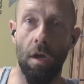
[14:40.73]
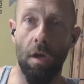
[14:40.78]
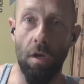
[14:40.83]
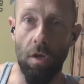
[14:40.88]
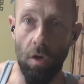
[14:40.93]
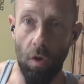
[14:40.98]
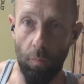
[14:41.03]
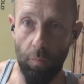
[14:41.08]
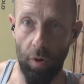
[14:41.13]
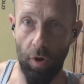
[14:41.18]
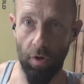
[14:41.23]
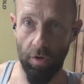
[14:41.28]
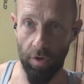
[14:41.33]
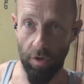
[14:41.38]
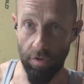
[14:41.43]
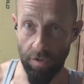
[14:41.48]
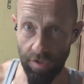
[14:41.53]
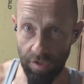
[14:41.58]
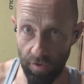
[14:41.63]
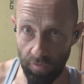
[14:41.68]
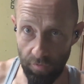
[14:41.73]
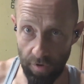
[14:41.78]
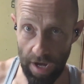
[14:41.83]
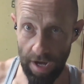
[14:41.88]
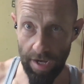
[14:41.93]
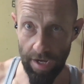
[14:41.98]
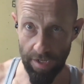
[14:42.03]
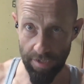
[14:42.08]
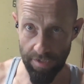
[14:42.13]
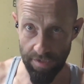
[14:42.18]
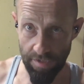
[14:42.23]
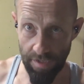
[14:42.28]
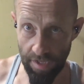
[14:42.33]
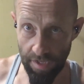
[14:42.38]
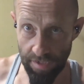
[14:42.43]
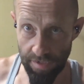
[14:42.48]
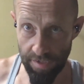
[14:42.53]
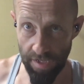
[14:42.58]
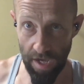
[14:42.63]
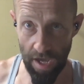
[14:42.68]
you'll pull your serratus,
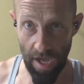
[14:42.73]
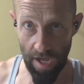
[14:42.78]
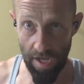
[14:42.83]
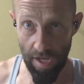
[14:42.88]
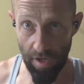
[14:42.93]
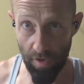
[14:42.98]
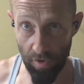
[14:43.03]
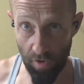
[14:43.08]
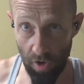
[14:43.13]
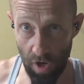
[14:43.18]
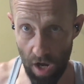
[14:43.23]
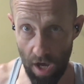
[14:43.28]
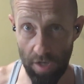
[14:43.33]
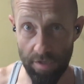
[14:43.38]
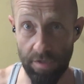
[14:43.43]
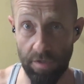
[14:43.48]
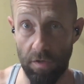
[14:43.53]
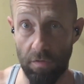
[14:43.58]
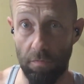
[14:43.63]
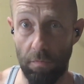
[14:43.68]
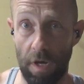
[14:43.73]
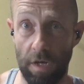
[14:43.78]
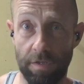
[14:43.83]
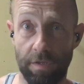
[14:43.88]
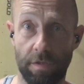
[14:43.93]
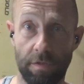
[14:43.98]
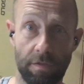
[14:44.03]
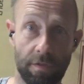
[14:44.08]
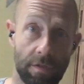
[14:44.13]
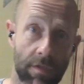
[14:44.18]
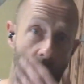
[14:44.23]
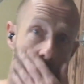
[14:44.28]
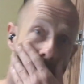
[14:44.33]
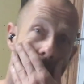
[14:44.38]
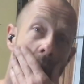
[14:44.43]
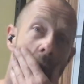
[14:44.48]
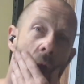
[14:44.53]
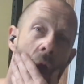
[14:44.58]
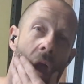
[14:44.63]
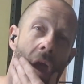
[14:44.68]
these intercostal muscles,
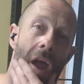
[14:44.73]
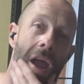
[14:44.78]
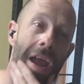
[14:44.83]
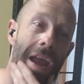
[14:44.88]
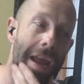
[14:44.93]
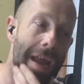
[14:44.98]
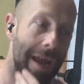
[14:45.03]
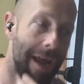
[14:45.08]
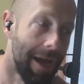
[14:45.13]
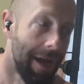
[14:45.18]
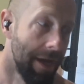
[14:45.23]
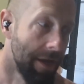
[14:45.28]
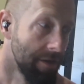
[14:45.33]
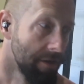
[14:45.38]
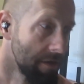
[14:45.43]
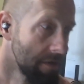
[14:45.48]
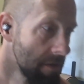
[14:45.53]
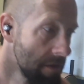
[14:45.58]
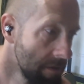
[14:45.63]
and